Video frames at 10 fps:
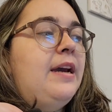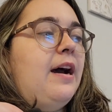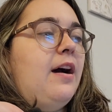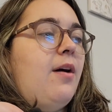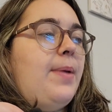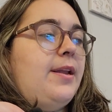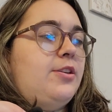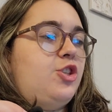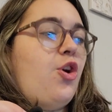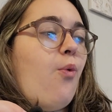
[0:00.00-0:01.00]

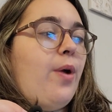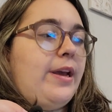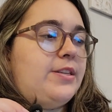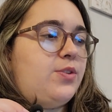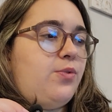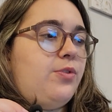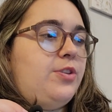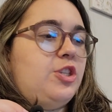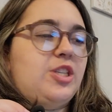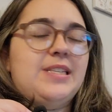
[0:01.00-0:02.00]
and show what I sold,
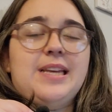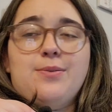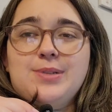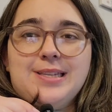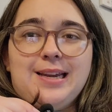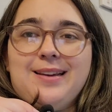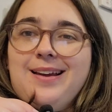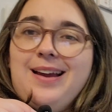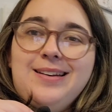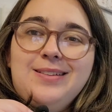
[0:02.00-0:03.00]
just because I was like,
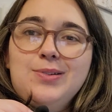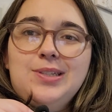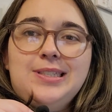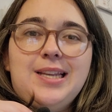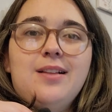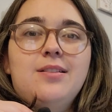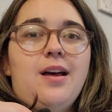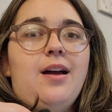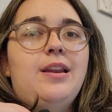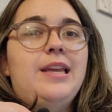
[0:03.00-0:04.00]
I didn't really sell a
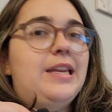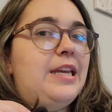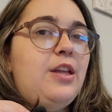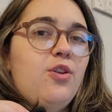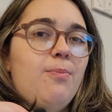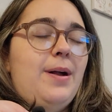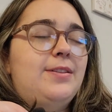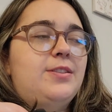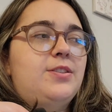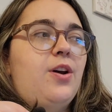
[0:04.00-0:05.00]
lot in either
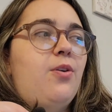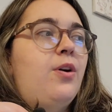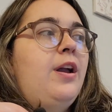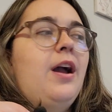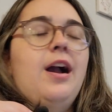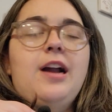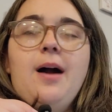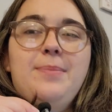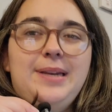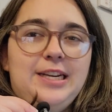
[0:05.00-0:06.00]
month, so a
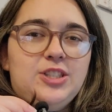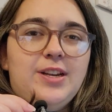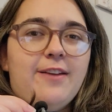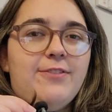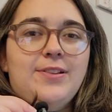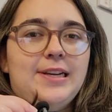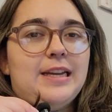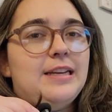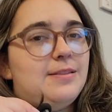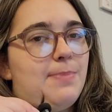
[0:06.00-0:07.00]
combination I feel
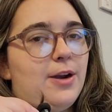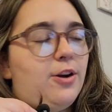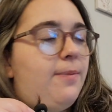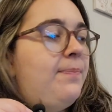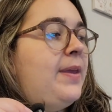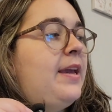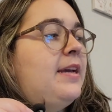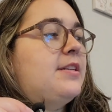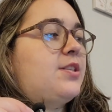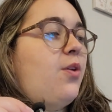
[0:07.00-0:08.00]
like is better.
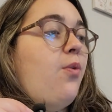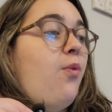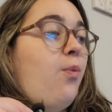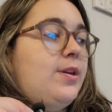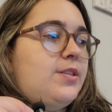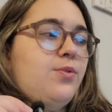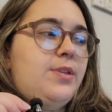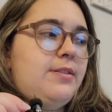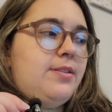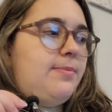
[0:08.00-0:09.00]
So what
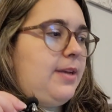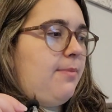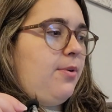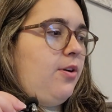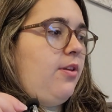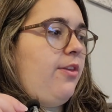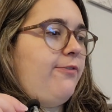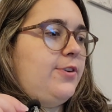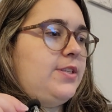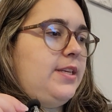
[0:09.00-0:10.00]
sold in September, the
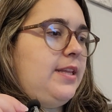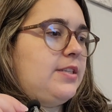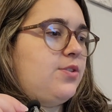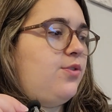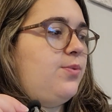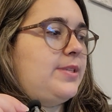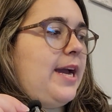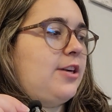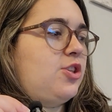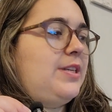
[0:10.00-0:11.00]
first thing that sold was
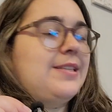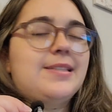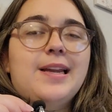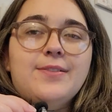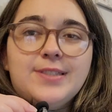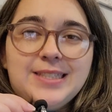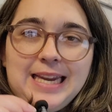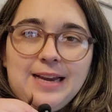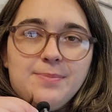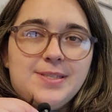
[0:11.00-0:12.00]
actually a set of
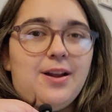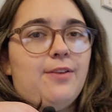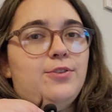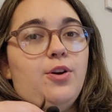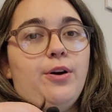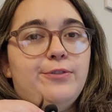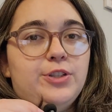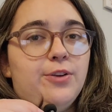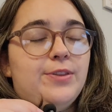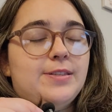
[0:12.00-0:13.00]
stamps. Now, I know I've
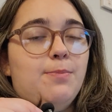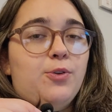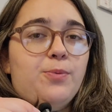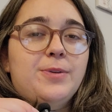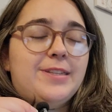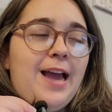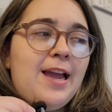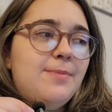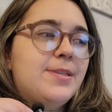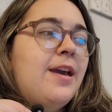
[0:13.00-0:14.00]
shared this multiple
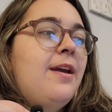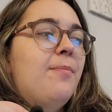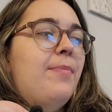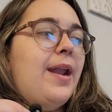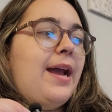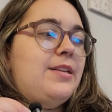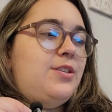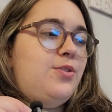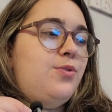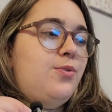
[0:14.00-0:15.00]
times, but I
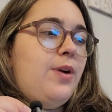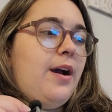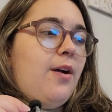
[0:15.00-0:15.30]
do